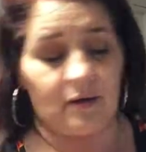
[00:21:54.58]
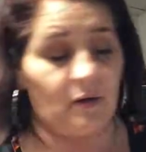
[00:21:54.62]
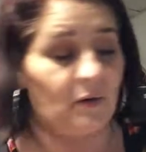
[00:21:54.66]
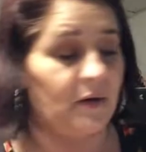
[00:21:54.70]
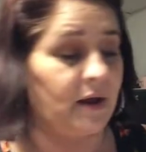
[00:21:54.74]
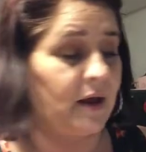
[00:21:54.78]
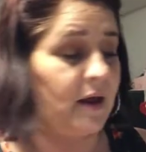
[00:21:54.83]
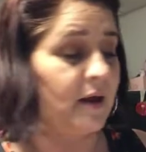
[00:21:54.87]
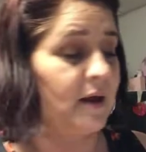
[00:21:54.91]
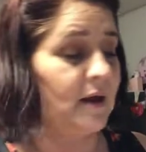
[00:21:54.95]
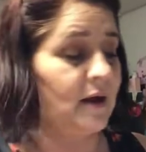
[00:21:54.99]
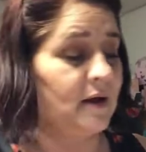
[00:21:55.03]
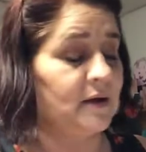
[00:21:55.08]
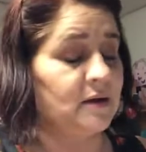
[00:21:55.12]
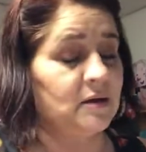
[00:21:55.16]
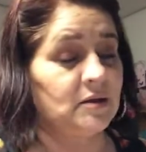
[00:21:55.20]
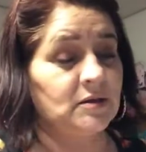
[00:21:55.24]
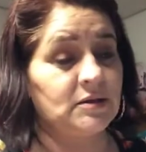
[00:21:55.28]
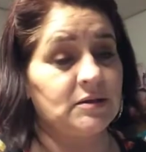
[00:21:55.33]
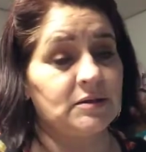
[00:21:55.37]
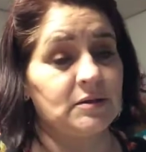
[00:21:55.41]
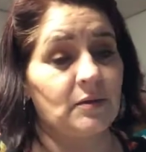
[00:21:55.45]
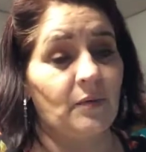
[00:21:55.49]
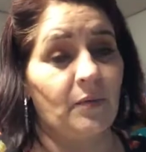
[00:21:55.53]
okay,
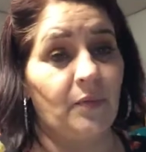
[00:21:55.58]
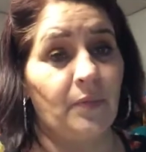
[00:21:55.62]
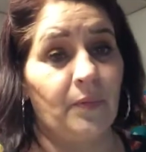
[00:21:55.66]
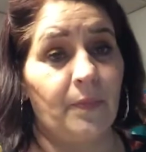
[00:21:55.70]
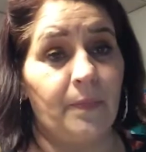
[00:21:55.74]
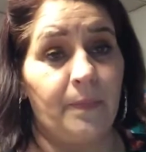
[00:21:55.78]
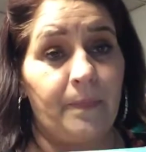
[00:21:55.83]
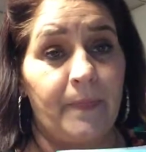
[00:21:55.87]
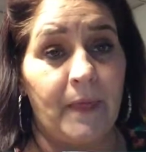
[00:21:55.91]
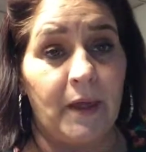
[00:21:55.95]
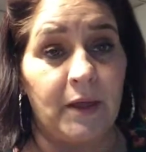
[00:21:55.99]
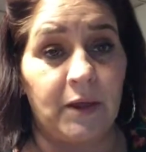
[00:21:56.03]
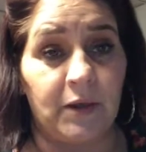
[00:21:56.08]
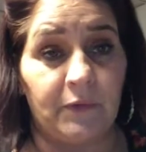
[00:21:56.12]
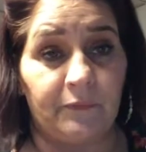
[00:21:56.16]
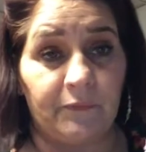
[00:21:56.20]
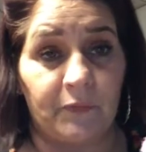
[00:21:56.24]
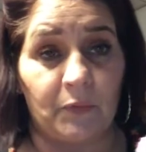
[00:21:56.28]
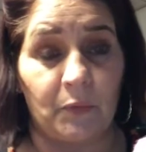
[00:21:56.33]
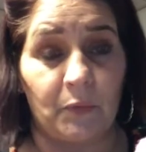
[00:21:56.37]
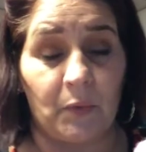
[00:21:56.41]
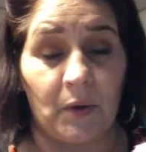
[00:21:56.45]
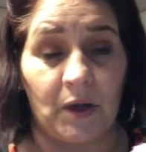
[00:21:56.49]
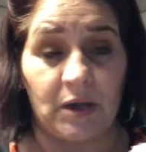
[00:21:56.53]
guys. Thank you
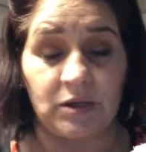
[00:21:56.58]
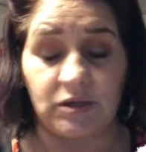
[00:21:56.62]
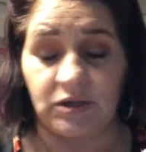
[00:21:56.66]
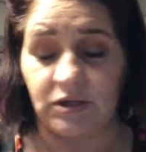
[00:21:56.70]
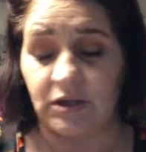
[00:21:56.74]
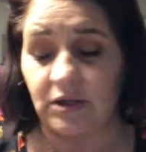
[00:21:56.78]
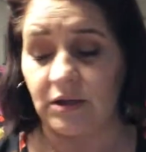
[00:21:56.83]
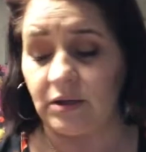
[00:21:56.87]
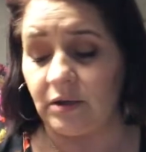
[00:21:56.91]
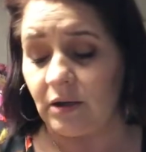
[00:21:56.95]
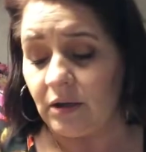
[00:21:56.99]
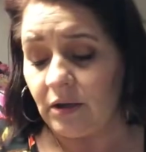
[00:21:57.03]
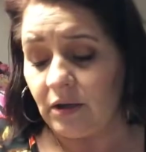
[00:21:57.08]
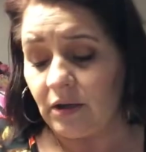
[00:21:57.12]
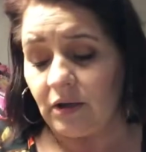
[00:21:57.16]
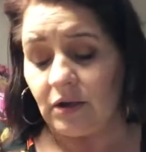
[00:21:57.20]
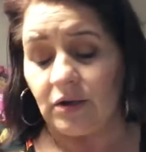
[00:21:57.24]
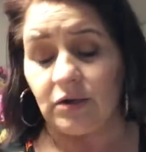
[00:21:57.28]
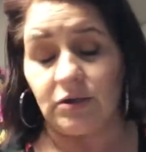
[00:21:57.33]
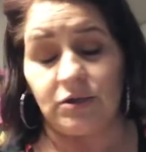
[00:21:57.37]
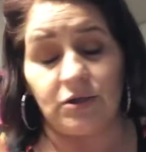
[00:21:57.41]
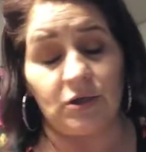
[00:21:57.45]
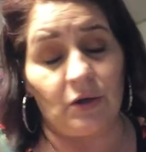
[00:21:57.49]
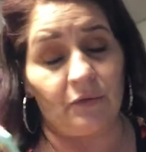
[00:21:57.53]
for watching.
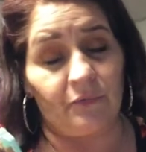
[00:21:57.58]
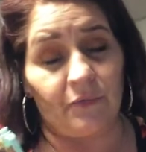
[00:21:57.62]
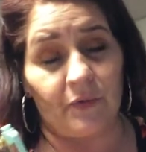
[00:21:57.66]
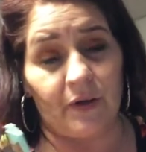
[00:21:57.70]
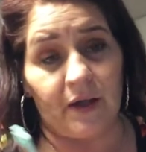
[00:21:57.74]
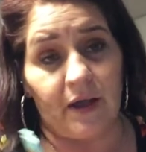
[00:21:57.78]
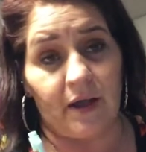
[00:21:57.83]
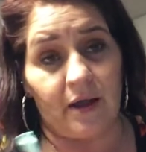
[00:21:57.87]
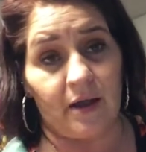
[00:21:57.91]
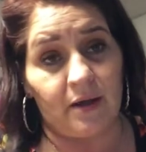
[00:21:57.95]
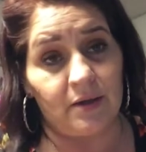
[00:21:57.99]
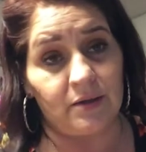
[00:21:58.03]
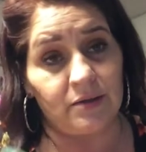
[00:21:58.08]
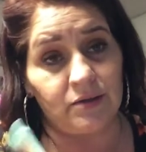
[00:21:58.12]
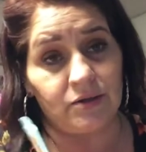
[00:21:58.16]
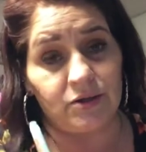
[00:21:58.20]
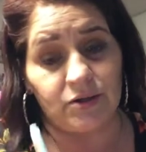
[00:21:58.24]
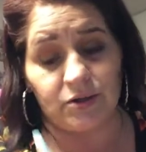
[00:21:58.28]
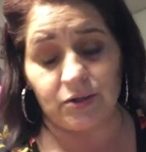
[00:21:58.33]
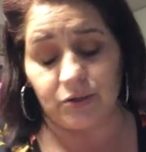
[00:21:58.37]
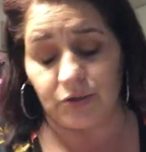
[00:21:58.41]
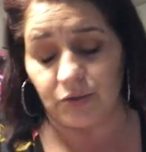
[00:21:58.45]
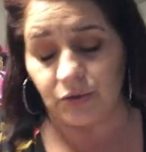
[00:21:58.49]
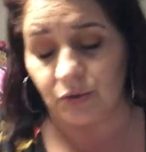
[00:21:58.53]
Don't forget
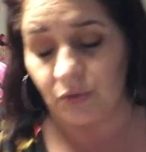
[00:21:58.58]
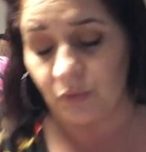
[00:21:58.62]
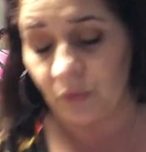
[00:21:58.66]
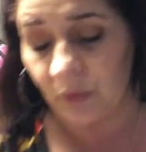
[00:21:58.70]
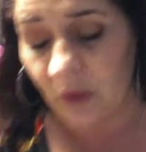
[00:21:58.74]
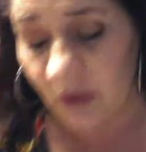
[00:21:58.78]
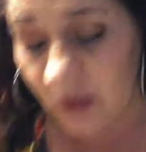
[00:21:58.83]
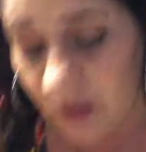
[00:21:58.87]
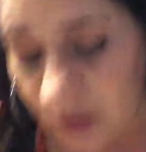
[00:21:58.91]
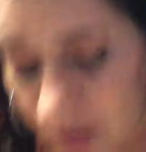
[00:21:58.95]
to